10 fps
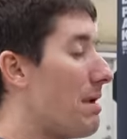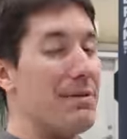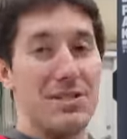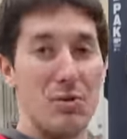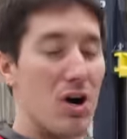
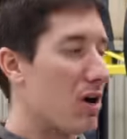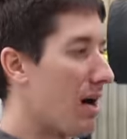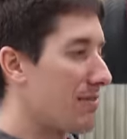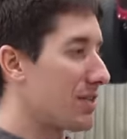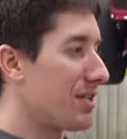Maybe tomorrow
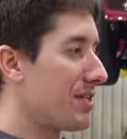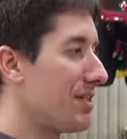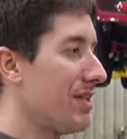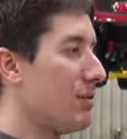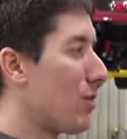after I get
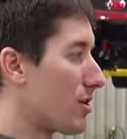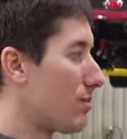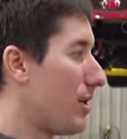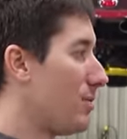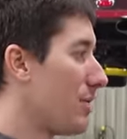the water
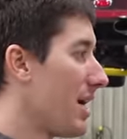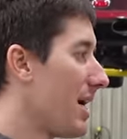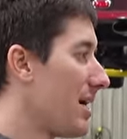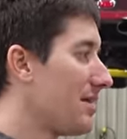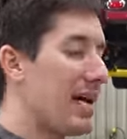pump
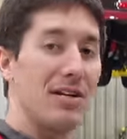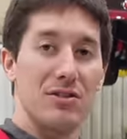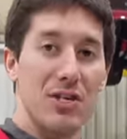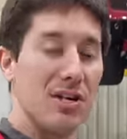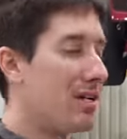and the
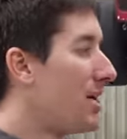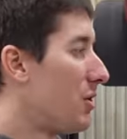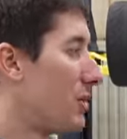headers on,